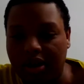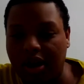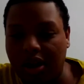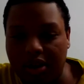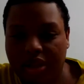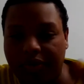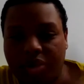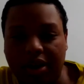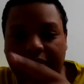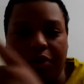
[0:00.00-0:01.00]
I'll leave
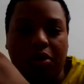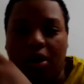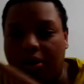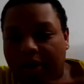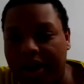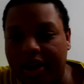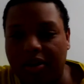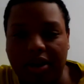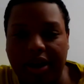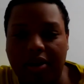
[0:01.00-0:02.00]
an info card right here
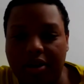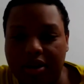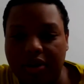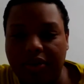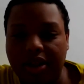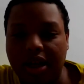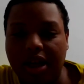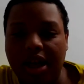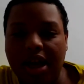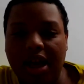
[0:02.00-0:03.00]
or there, stuff like that,